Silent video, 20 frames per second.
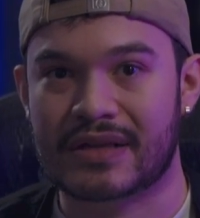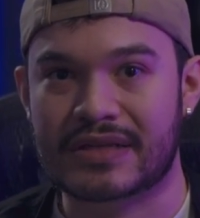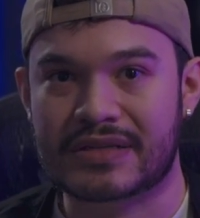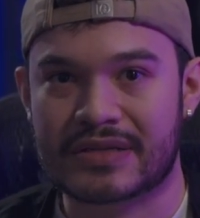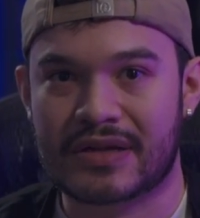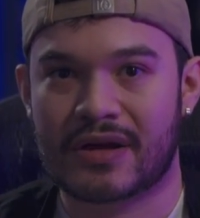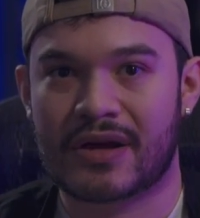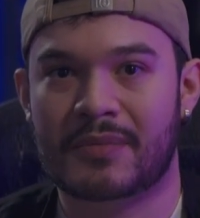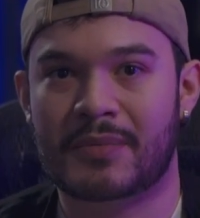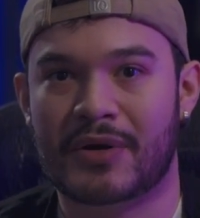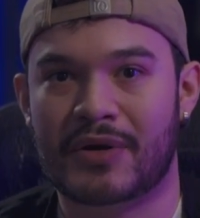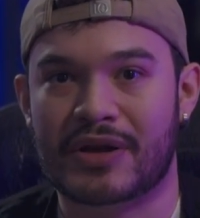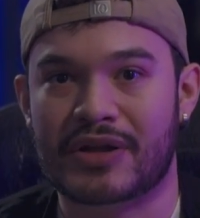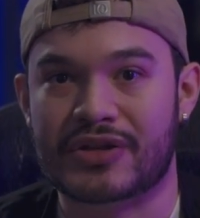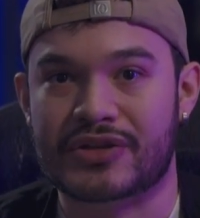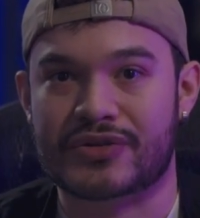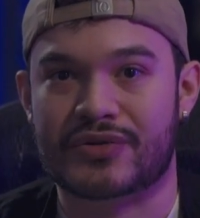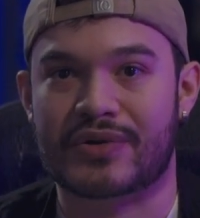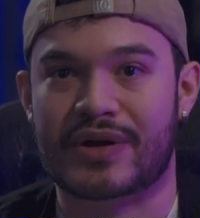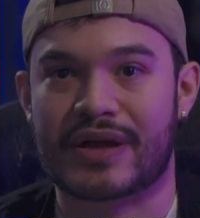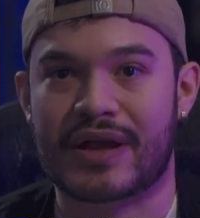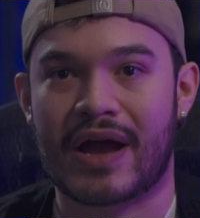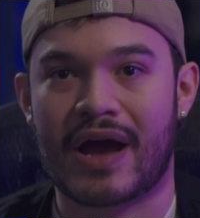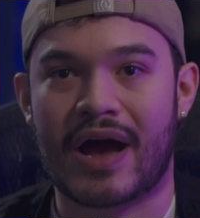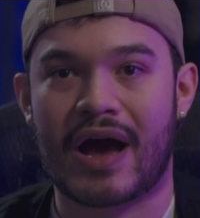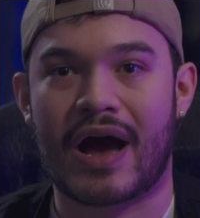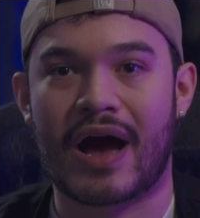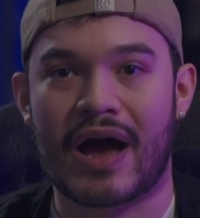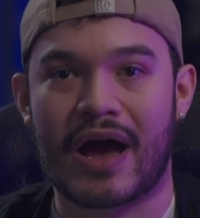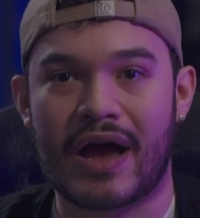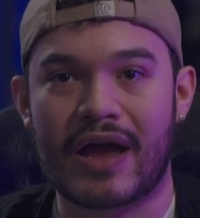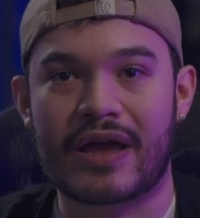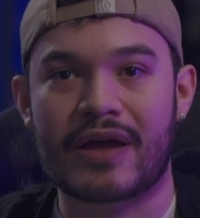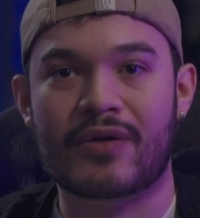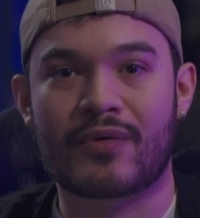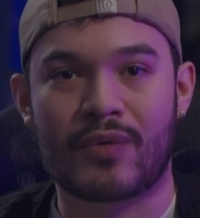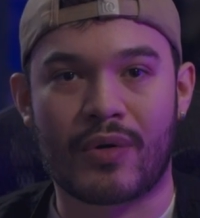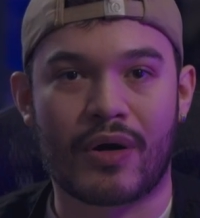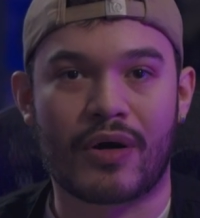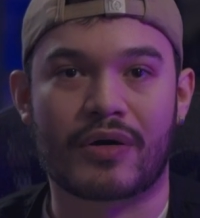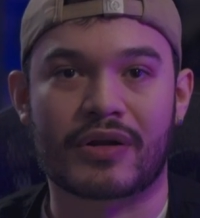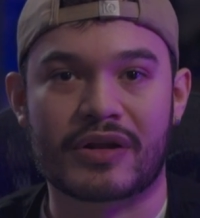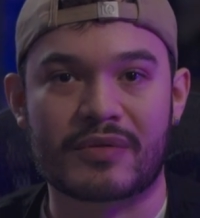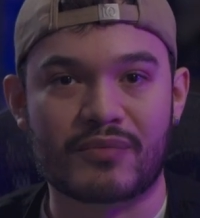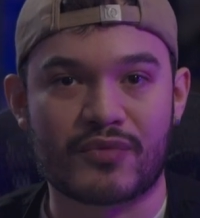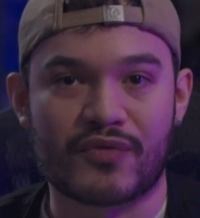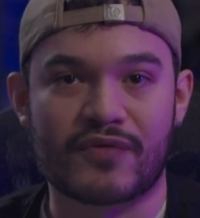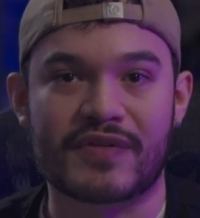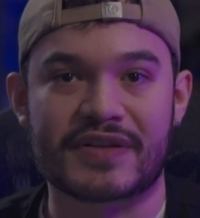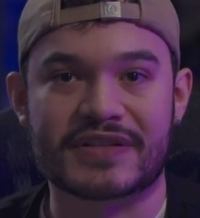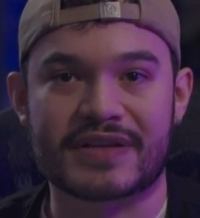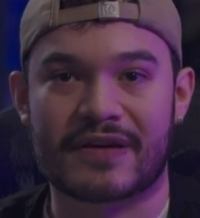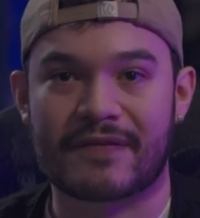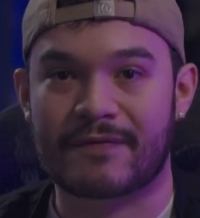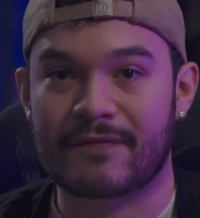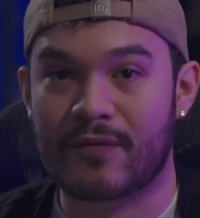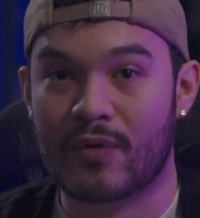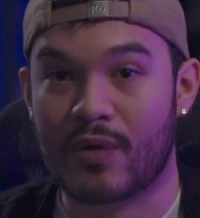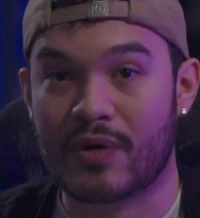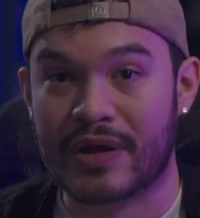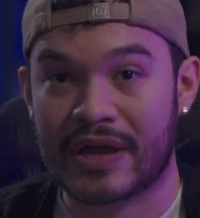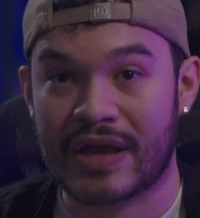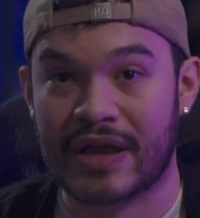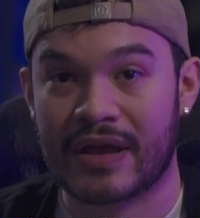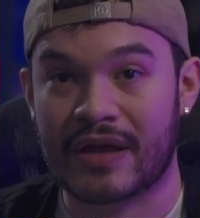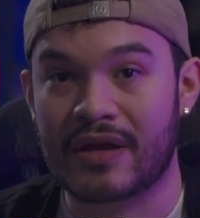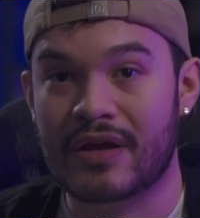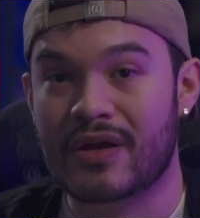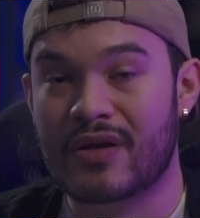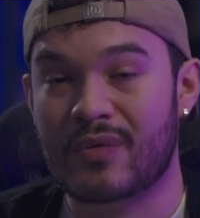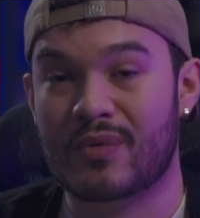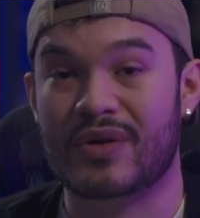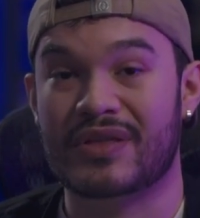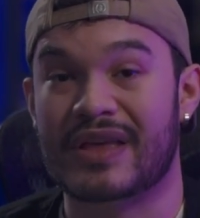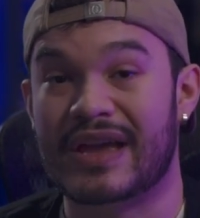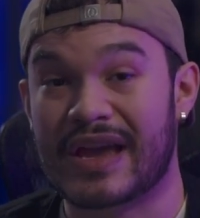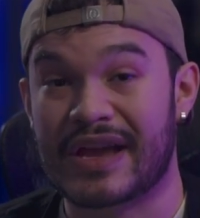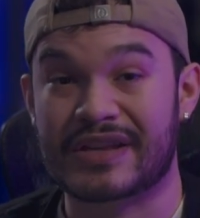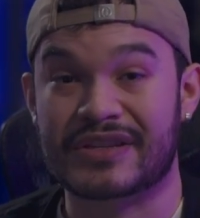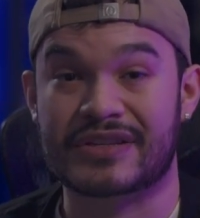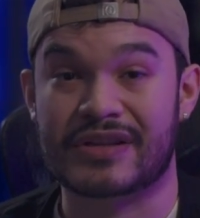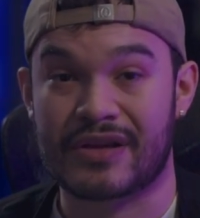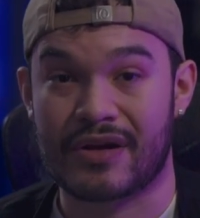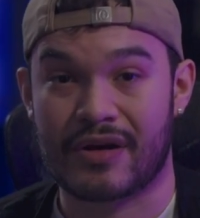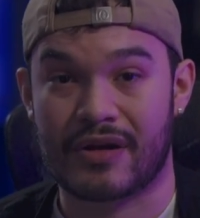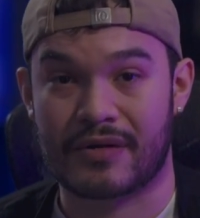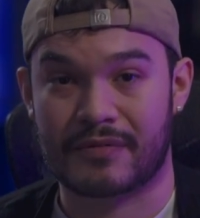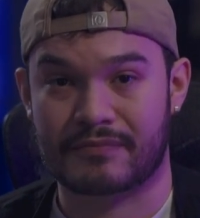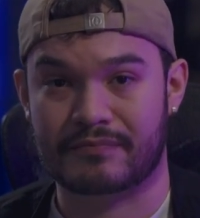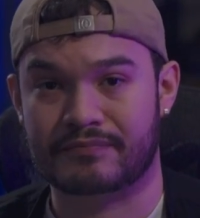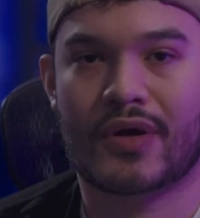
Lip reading: let's talk about enjoying high quality movies at 4K with HDR.